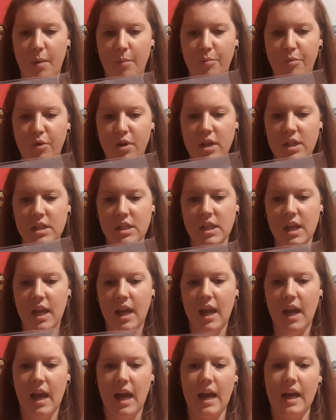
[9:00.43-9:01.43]
a print,
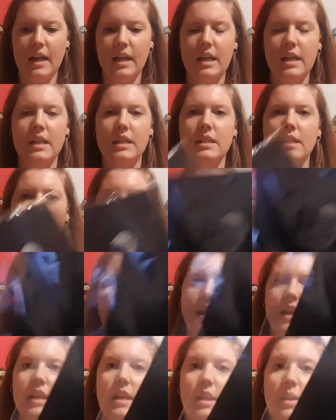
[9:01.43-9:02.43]
and it's
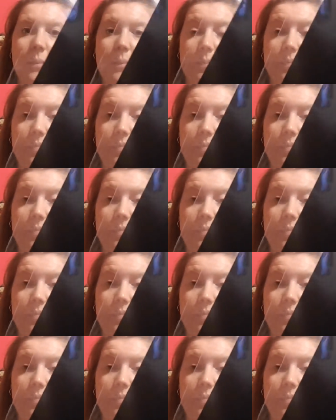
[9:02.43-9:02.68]
a